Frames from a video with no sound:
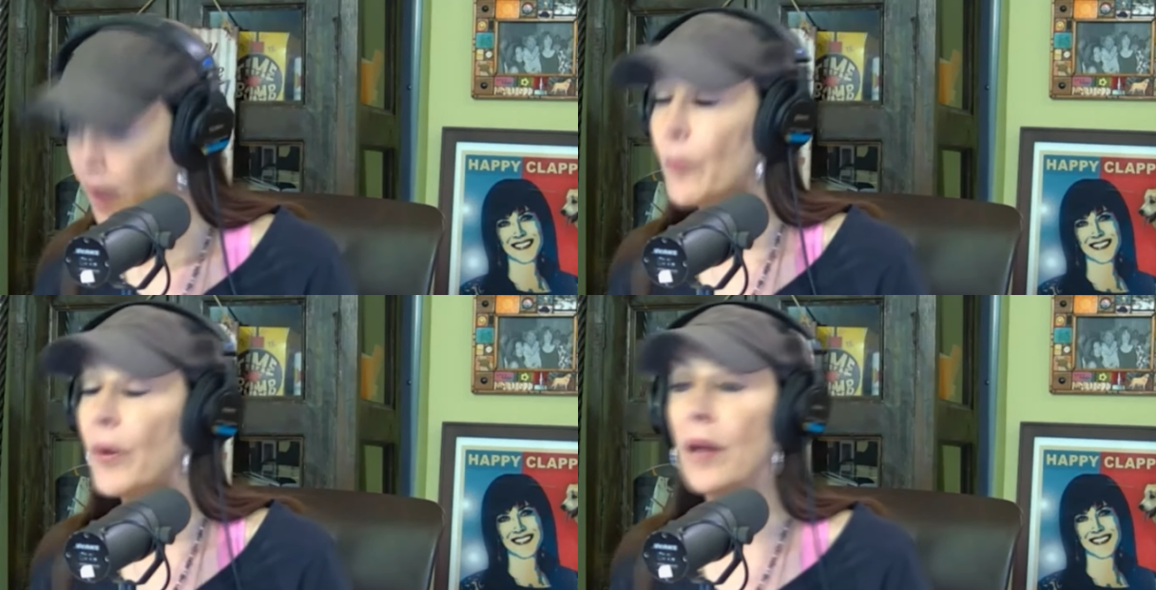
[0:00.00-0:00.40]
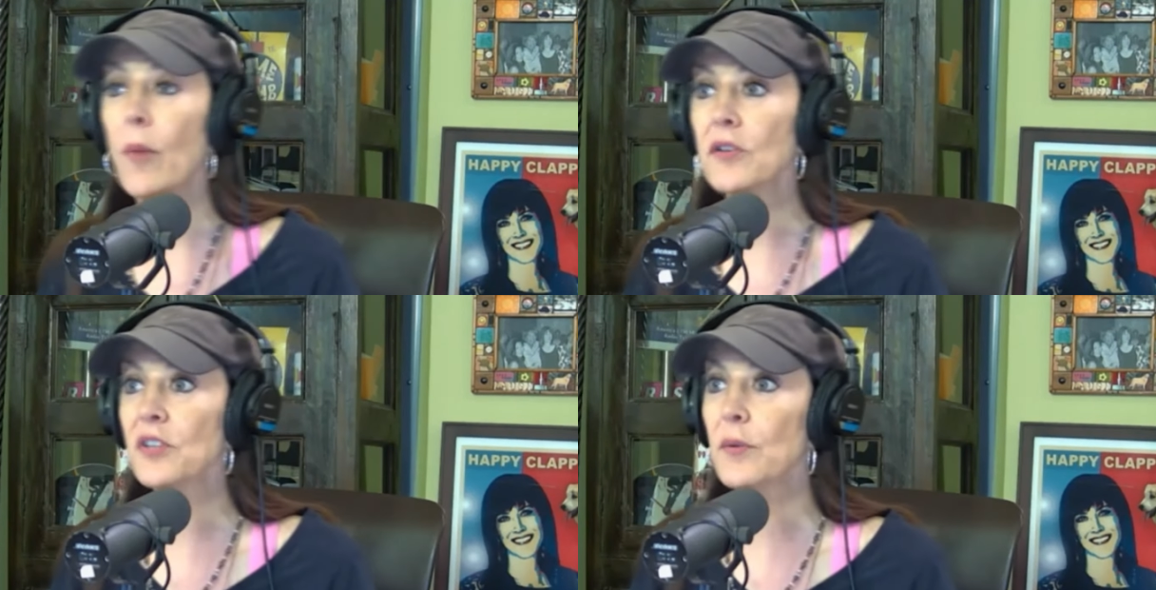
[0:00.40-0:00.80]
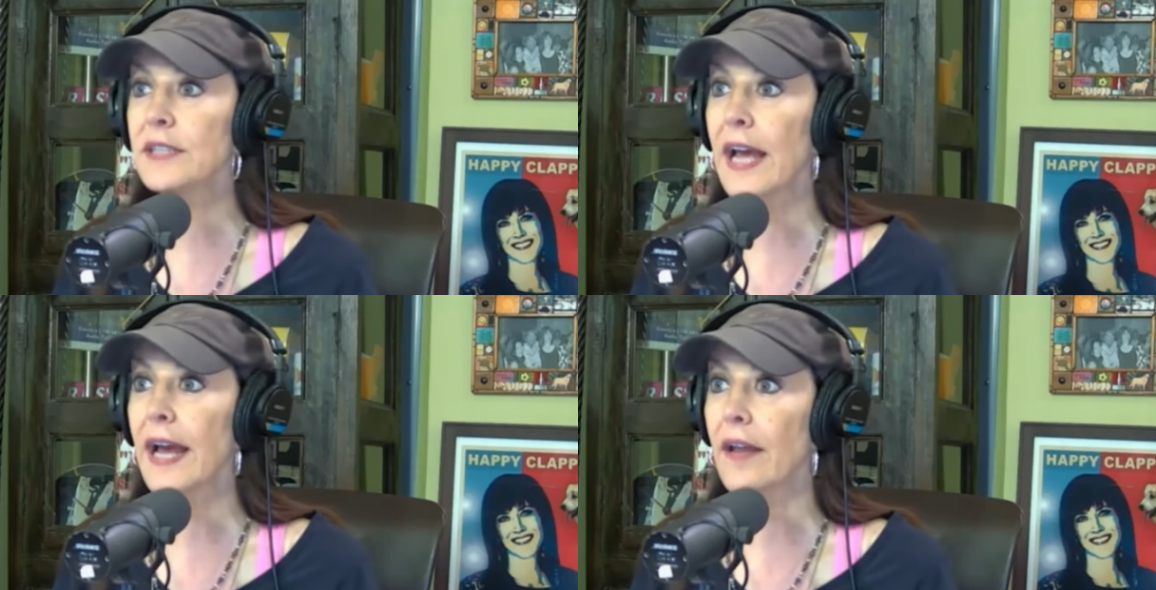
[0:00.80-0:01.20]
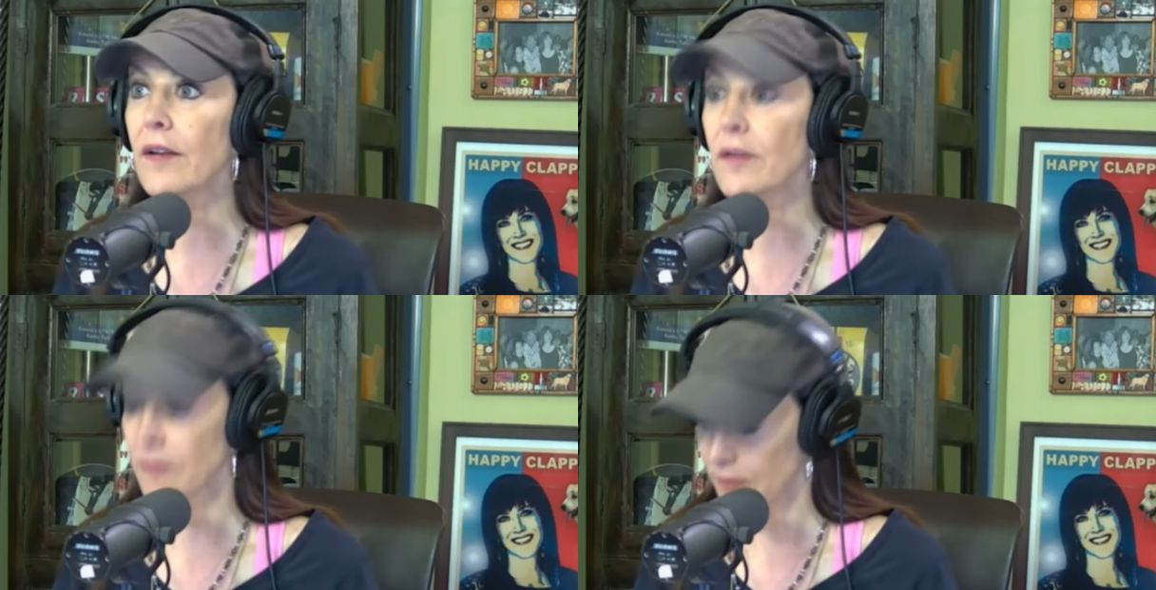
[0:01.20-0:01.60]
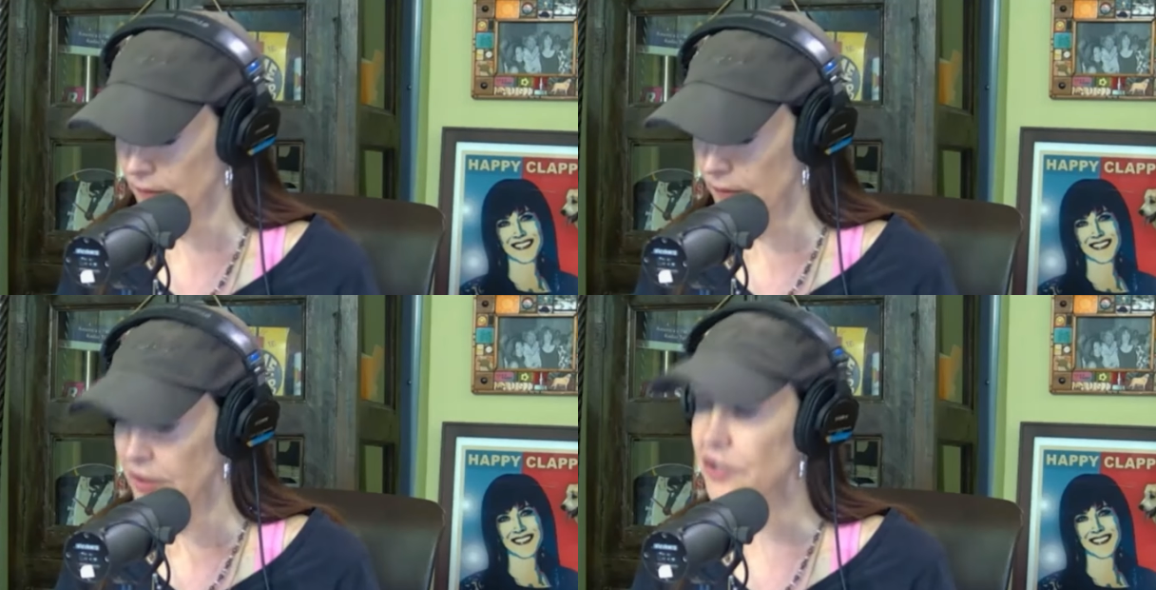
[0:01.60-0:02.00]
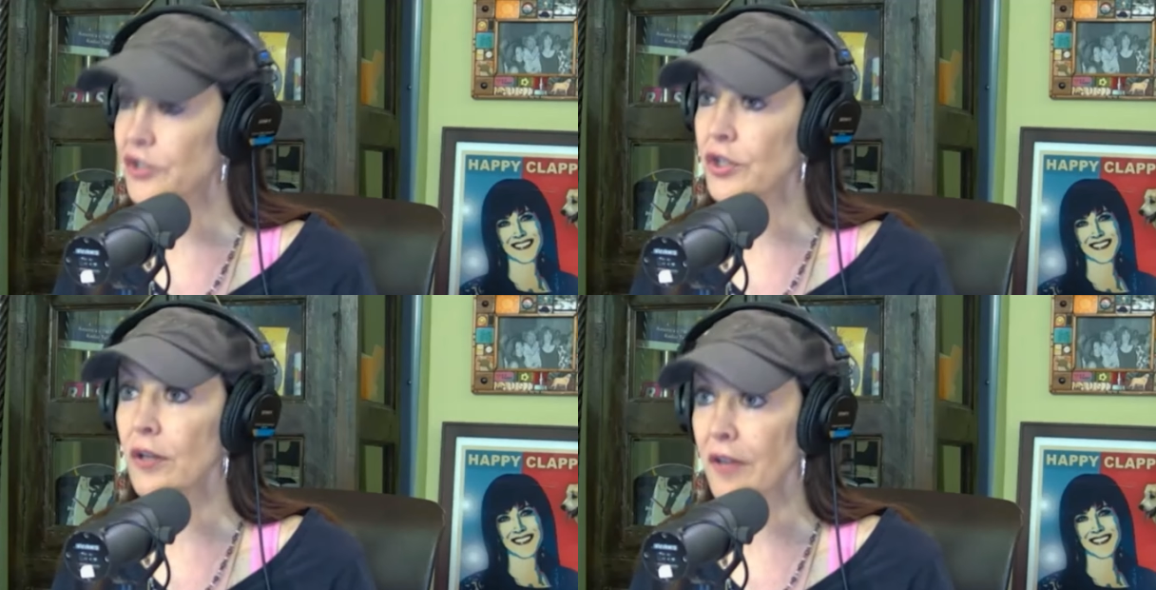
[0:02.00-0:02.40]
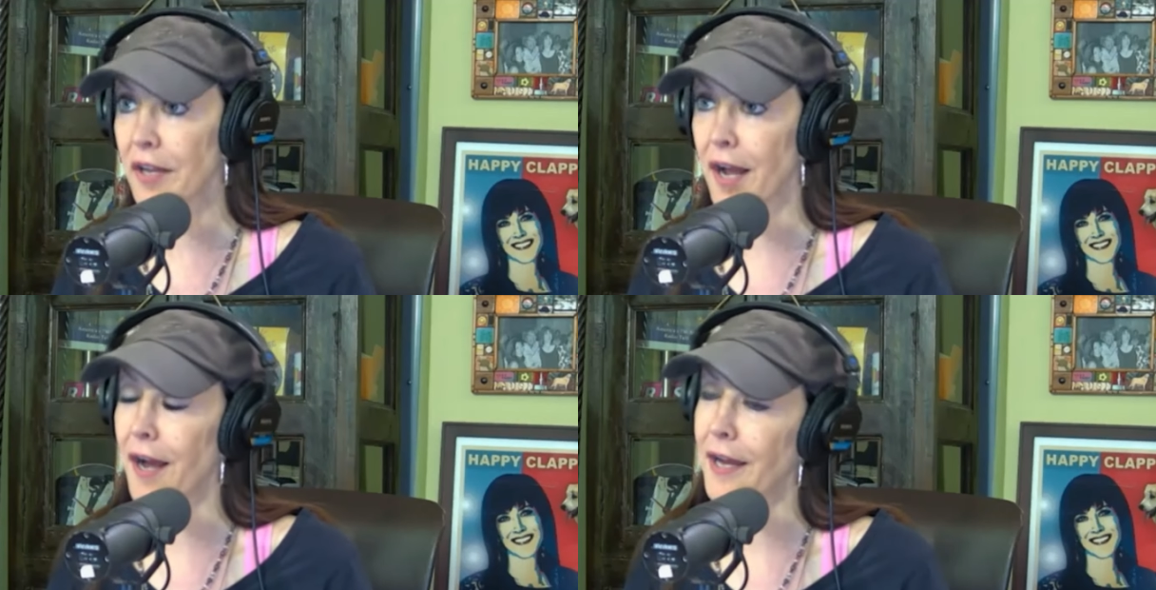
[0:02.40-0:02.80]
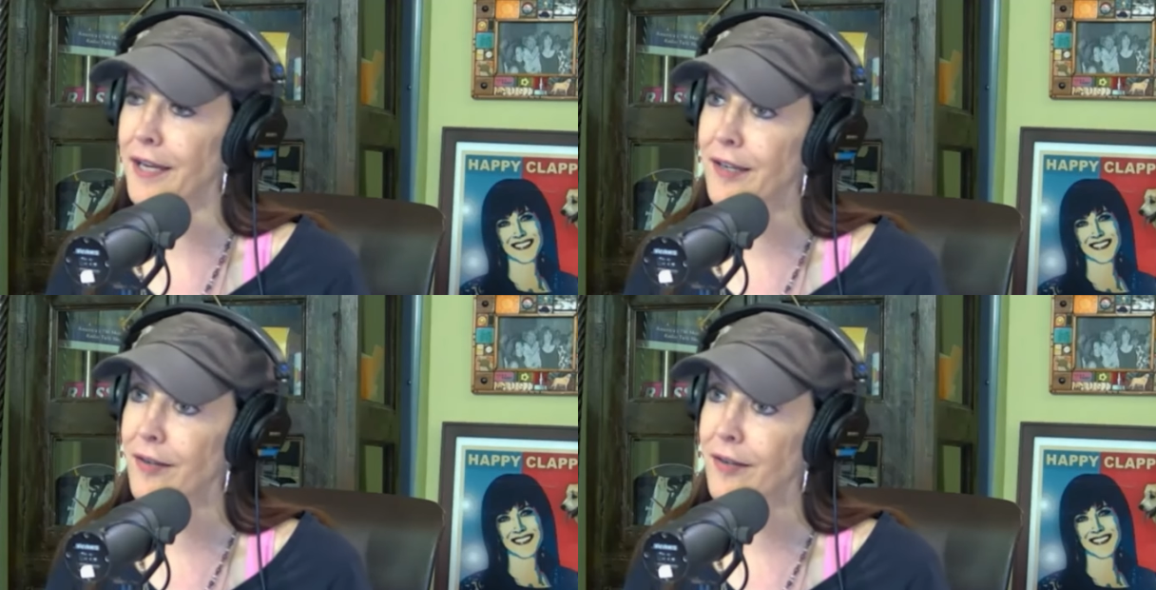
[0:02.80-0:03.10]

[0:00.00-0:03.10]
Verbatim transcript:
Speaker 1: But I'm also a dad. Jill and I